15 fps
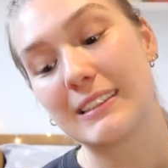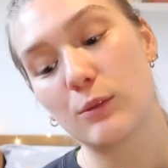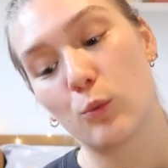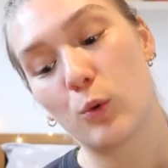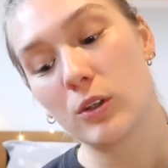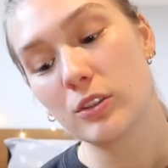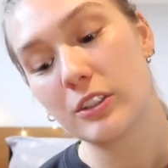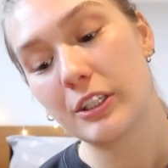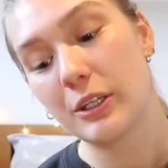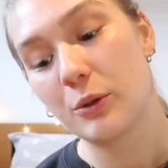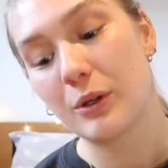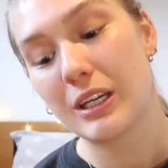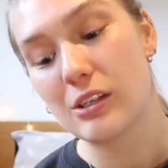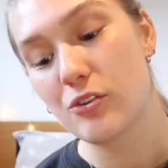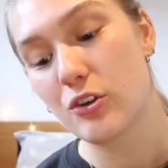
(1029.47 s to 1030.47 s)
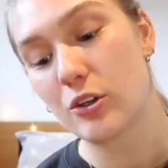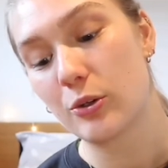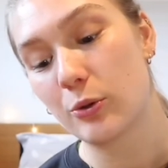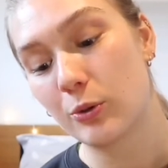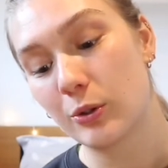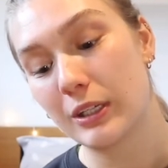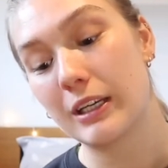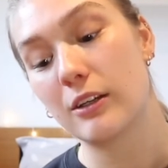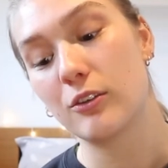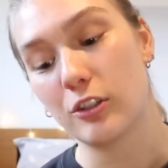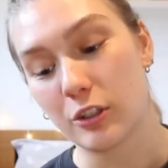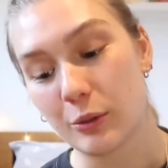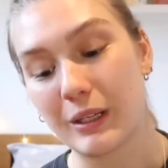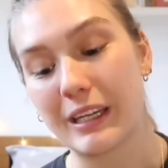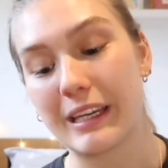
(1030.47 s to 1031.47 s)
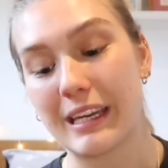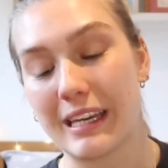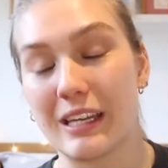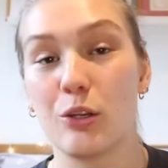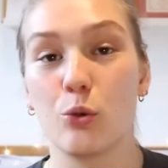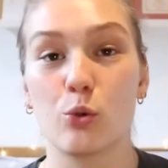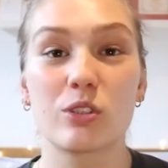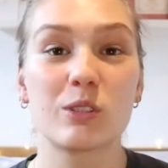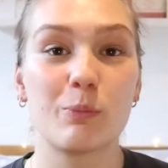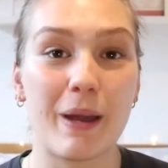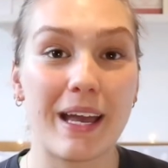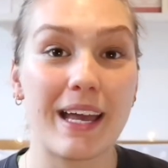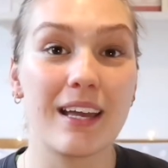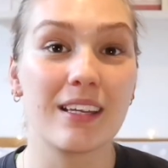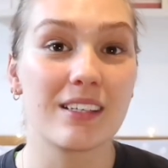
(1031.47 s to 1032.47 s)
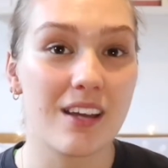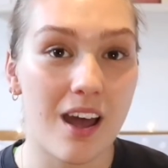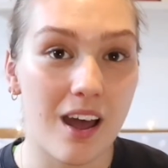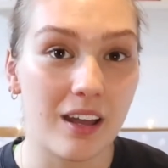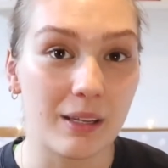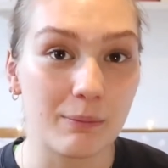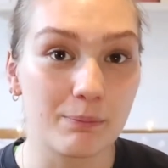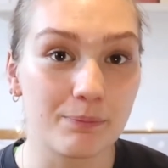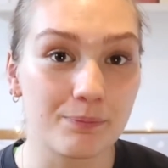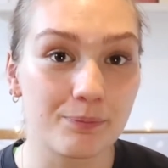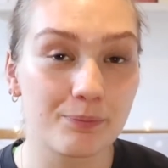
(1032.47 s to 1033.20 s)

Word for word: what do you enjoy doing in your spare time?